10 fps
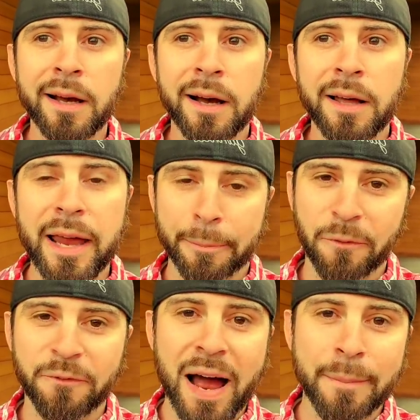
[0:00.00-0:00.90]
the
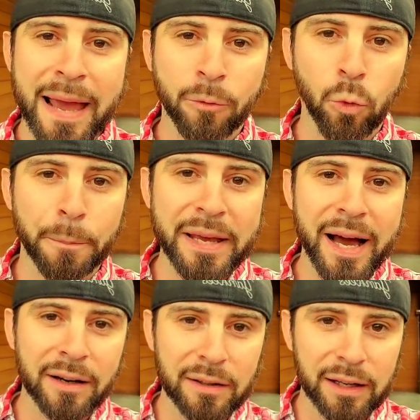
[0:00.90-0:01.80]
Amplified Man will be
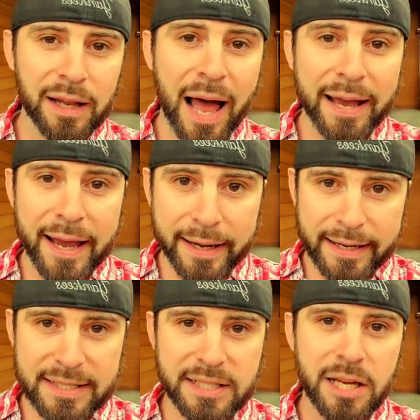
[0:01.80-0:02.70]
on a little
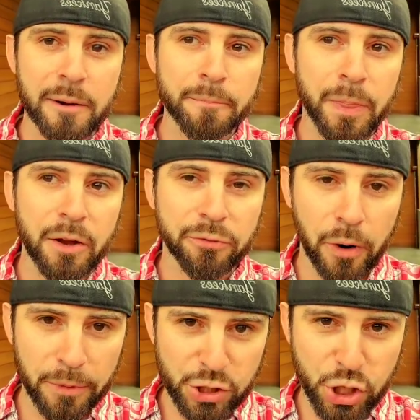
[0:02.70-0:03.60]
hiatus
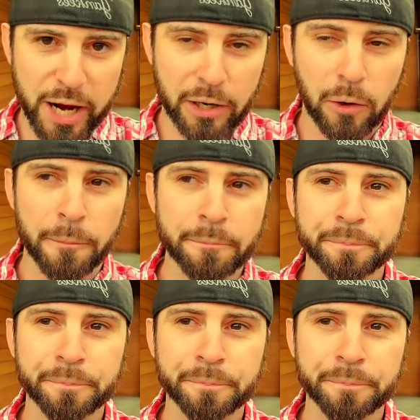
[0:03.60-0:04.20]
from the channel.